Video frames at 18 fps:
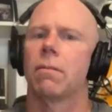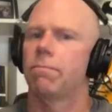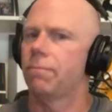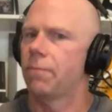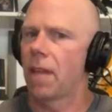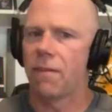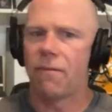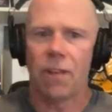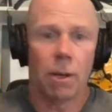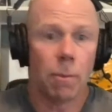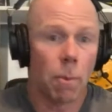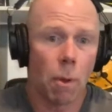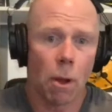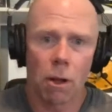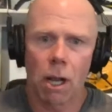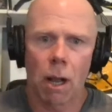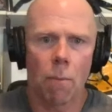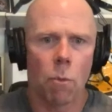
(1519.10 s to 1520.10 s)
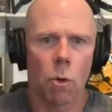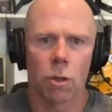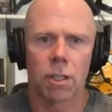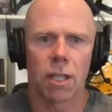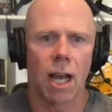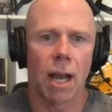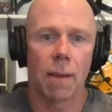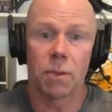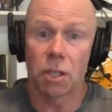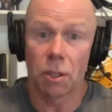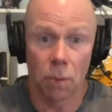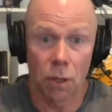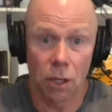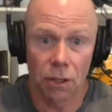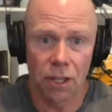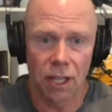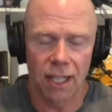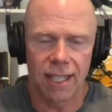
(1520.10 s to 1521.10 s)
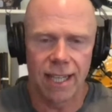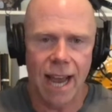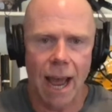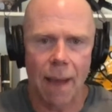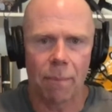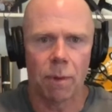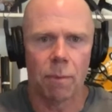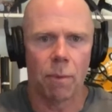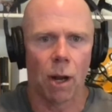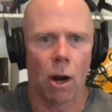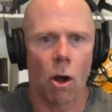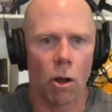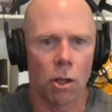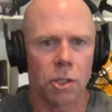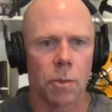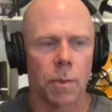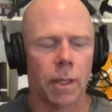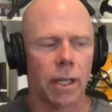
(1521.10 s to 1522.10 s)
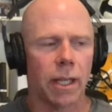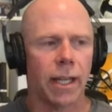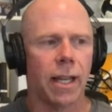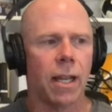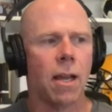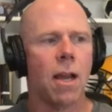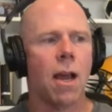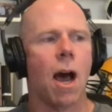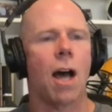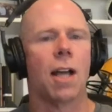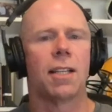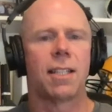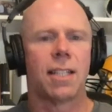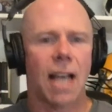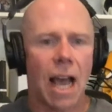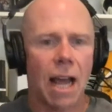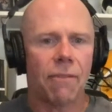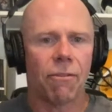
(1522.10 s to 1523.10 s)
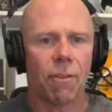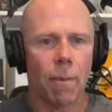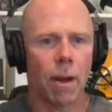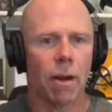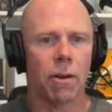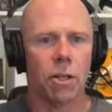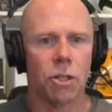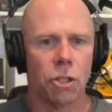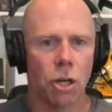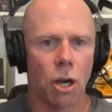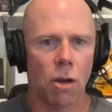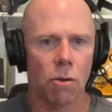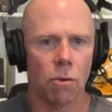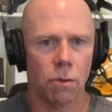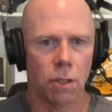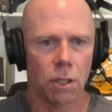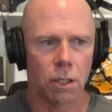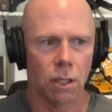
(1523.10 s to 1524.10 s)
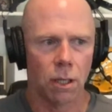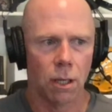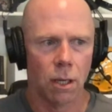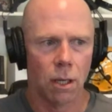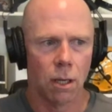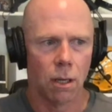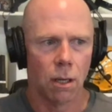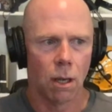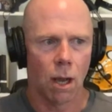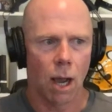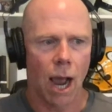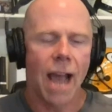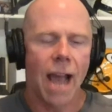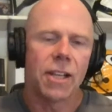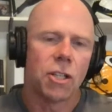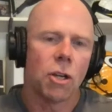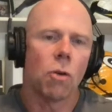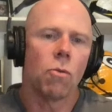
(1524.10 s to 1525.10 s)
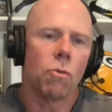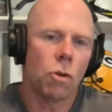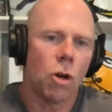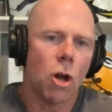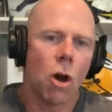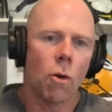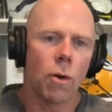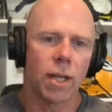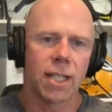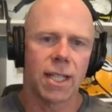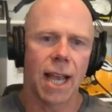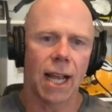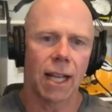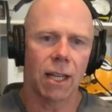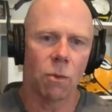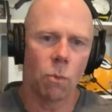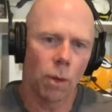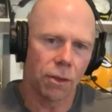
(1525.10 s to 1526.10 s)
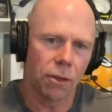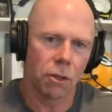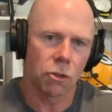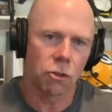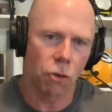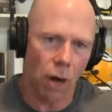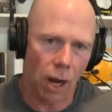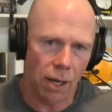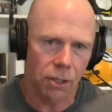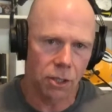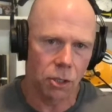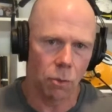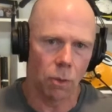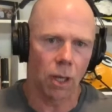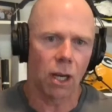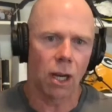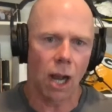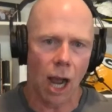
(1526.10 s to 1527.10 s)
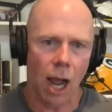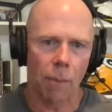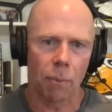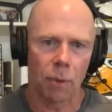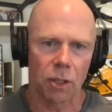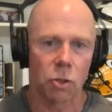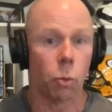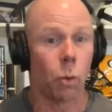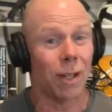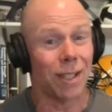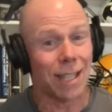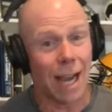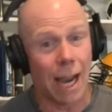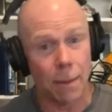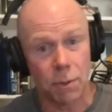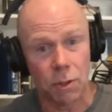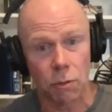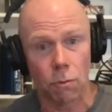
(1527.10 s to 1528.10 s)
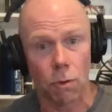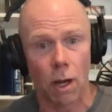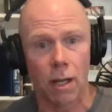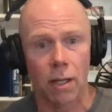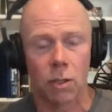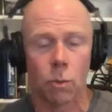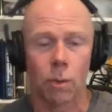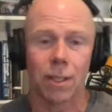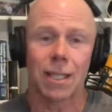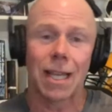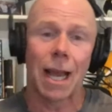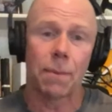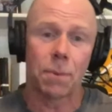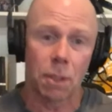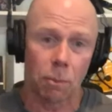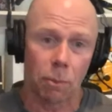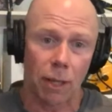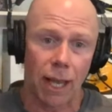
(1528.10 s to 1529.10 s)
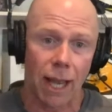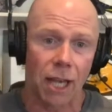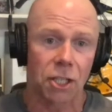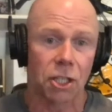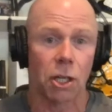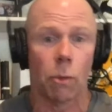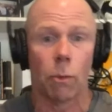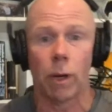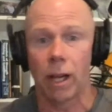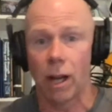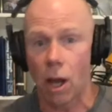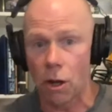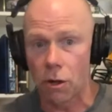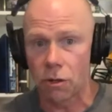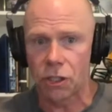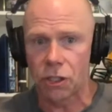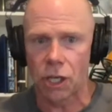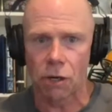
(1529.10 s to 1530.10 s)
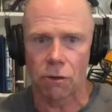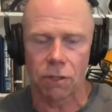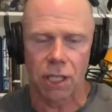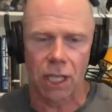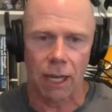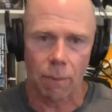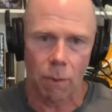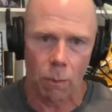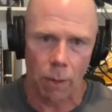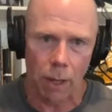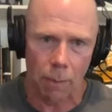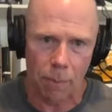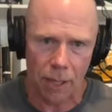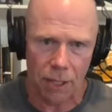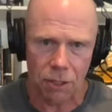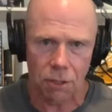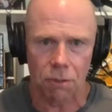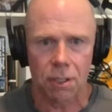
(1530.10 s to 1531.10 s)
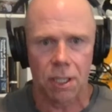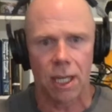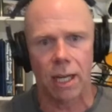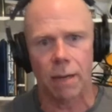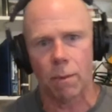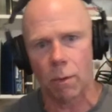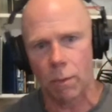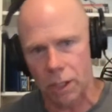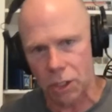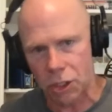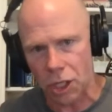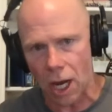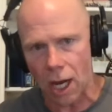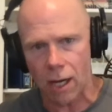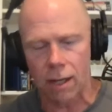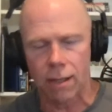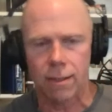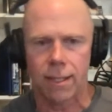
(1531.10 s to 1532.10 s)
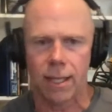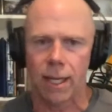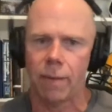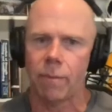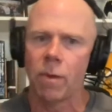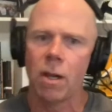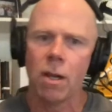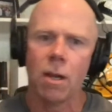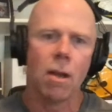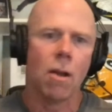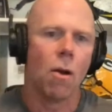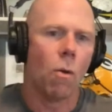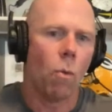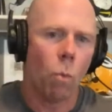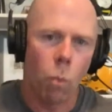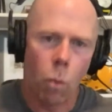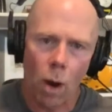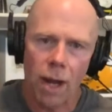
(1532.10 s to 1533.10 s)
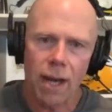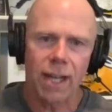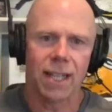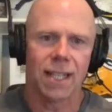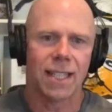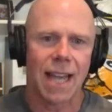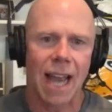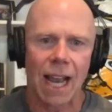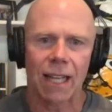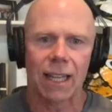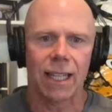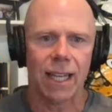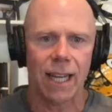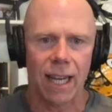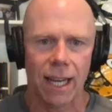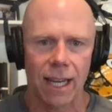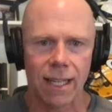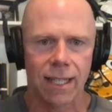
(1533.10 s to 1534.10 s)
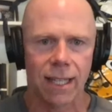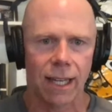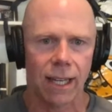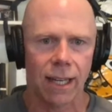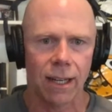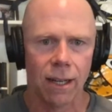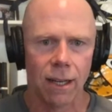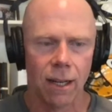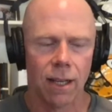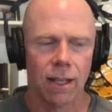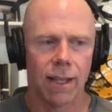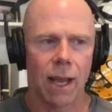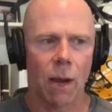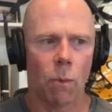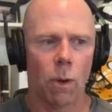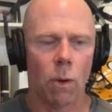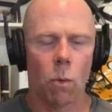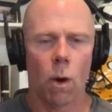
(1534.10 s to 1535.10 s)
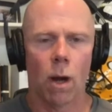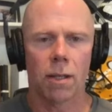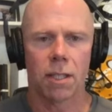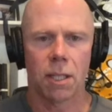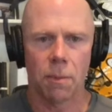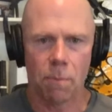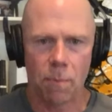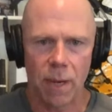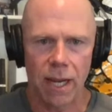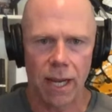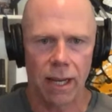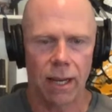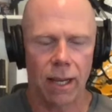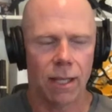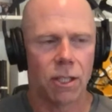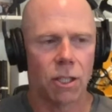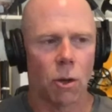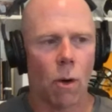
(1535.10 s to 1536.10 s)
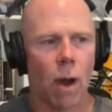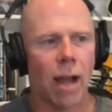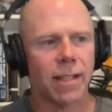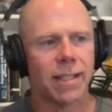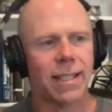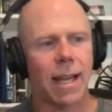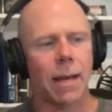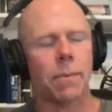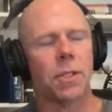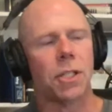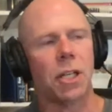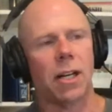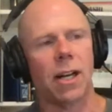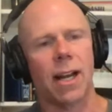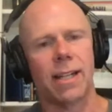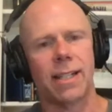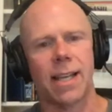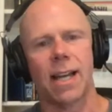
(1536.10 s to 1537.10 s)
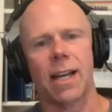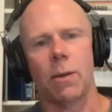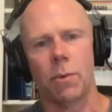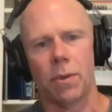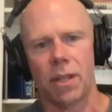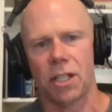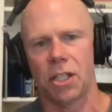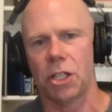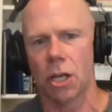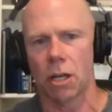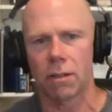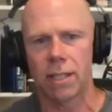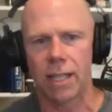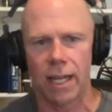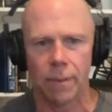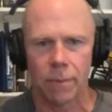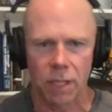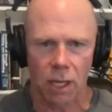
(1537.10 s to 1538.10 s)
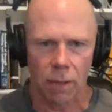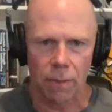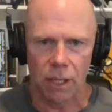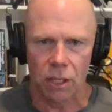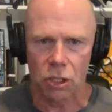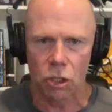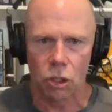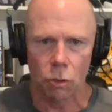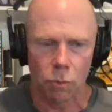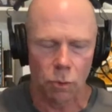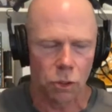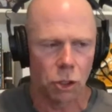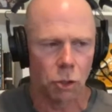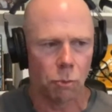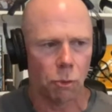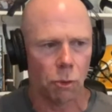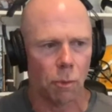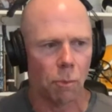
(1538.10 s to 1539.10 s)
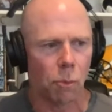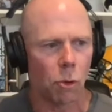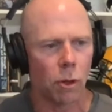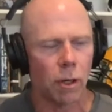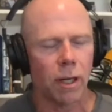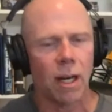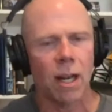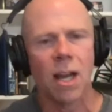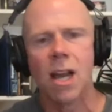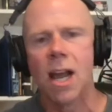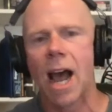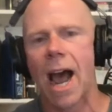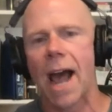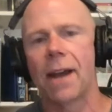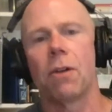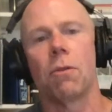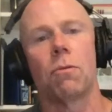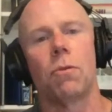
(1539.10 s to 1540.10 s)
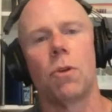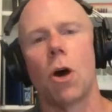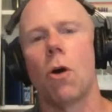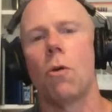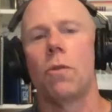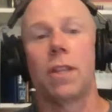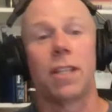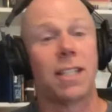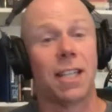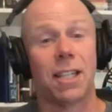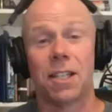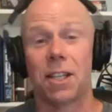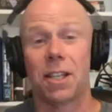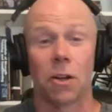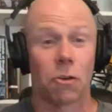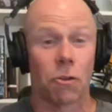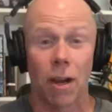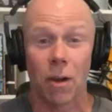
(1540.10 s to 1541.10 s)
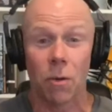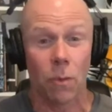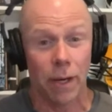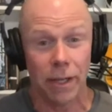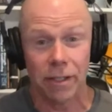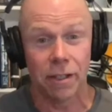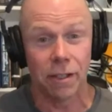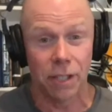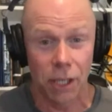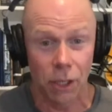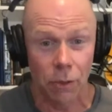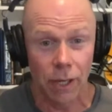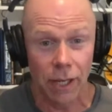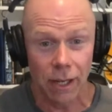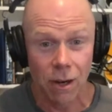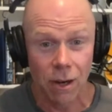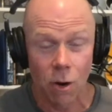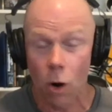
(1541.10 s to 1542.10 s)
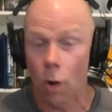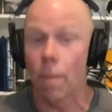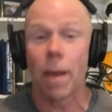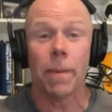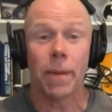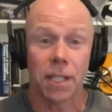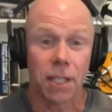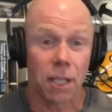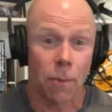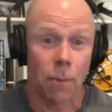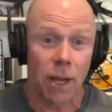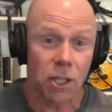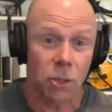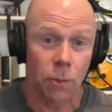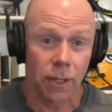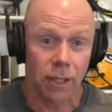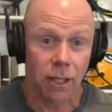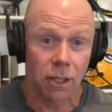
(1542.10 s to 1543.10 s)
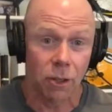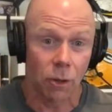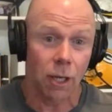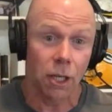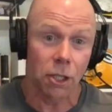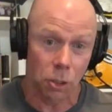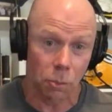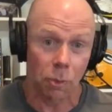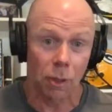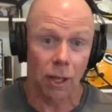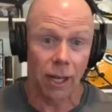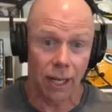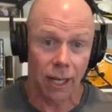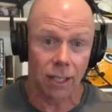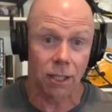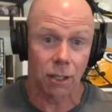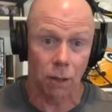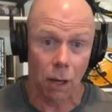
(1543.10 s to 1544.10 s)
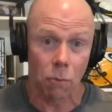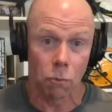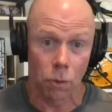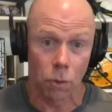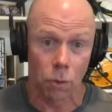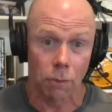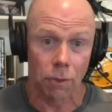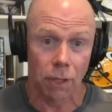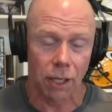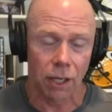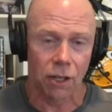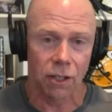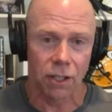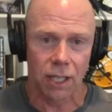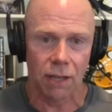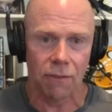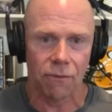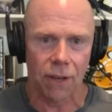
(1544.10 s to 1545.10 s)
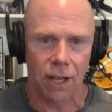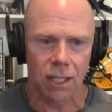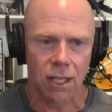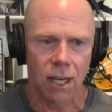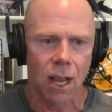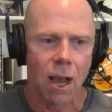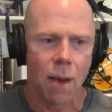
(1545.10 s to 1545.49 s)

They feed him the ball a couple more times. Some good things happen. But ultimately, aside from Aaron Jones, I don't know exactly what they're trying to accomplish, what types of runs, what types of play action. Are we an under center team? Are we a pistol team? Are we a shotgun team? What exactly is it that we want to be? And so establishing an identity with this young team is going to be super, super important. I don't know. This isn't a great week to do it, or maybe it's the best week to do it because you're playing against a really, really good defense.